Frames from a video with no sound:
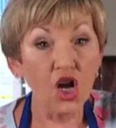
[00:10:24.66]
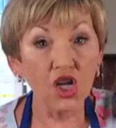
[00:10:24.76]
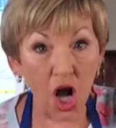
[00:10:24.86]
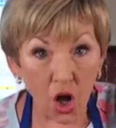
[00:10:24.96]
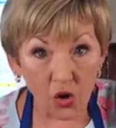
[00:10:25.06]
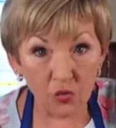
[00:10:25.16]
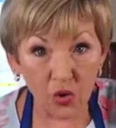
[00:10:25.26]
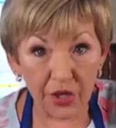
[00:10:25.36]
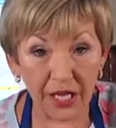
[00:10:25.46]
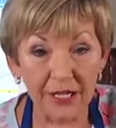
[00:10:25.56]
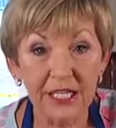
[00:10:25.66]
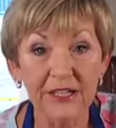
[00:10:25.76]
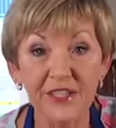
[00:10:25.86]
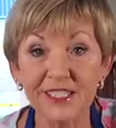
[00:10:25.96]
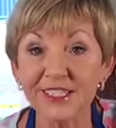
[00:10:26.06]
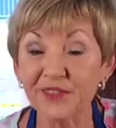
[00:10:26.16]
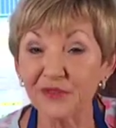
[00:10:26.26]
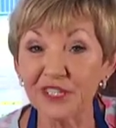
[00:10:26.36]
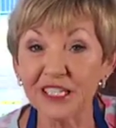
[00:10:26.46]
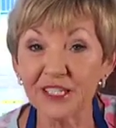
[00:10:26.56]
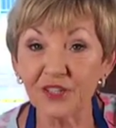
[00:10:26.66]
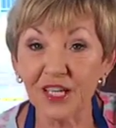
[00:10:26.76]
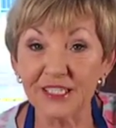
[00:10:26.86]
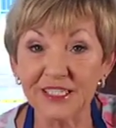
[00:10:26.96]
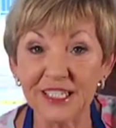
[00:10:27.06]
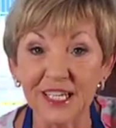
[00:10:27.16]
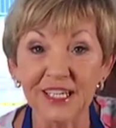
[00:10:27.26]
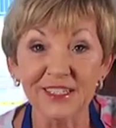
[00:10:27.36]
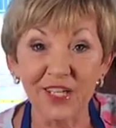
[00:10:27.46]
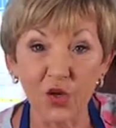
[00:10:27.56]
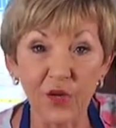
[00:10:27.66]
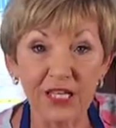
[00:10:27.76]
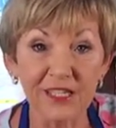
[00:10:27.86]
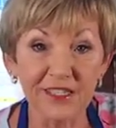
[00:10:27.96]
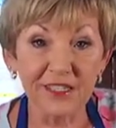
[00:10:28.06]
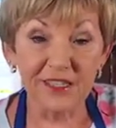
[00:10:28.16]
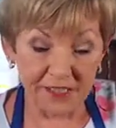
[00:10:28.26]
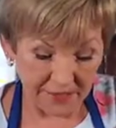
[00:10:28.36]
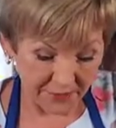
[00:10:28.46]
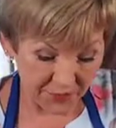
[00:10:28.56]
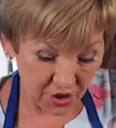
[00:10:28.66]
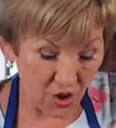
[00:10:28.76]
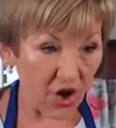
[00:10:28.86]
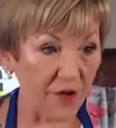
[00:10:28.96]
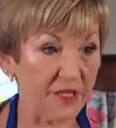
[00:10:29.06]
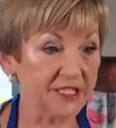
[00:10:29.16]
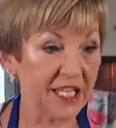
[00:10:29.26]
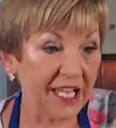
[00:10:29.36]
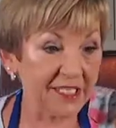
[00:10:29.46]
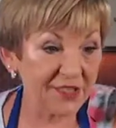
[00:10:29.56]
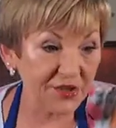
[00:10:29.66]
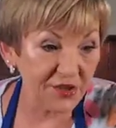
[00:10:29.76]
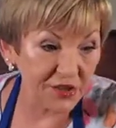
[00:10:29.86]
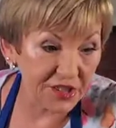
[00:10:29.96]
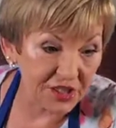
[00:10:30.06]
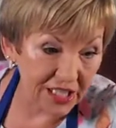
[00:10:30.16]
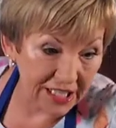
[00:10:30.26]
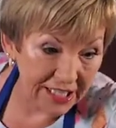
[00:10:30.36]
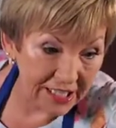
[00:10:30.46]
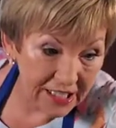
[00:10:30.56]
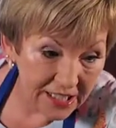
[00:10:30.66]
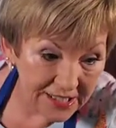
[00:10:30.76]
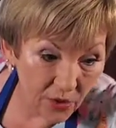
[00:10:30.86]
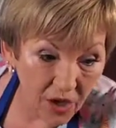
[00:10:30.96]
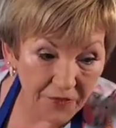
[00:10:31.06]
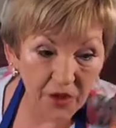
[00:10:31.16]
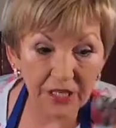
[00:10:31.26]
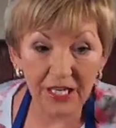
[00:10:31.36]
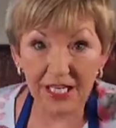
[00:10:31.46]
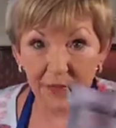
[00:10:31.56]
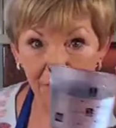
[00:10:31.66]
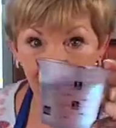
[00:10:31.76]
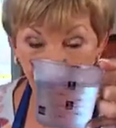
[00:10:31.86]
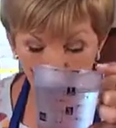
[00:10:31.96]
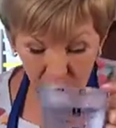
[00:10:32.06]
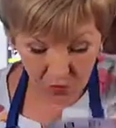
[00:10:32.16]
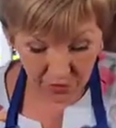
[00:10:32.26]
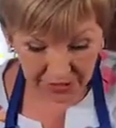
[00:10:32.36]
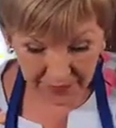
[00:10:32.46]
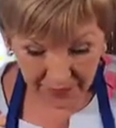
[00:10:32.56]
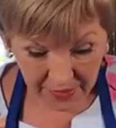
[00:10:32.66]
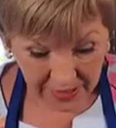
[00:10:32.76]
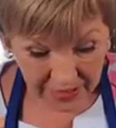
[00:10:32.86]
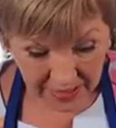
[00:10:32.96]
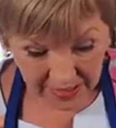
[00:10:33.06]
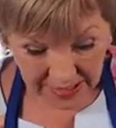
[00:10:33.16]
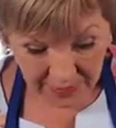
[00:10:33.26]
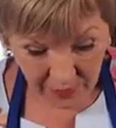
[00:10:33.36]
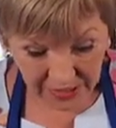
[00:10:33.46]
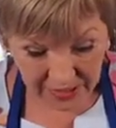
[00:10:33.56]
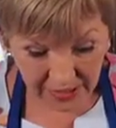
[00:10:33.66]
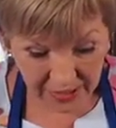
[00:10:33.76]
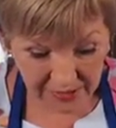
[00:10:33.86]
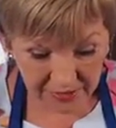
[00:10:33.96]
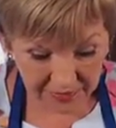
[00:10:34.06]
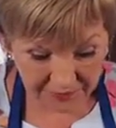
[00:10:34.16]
cold water? This is a really good idea to quicken the time it takes to do the jelly. So I've got a cup of cold water. In we go.